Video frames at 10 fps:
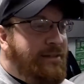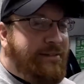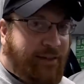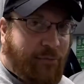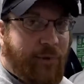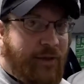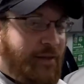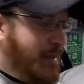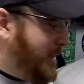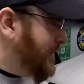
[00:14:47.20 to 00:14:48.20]
TIG
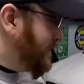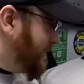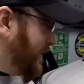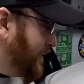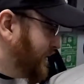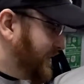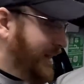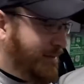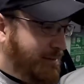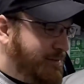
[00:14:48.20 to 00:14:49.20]
welding, you know,
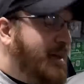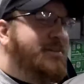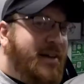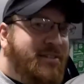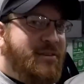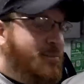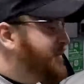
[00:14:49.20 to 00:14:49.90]
stainless. I've got some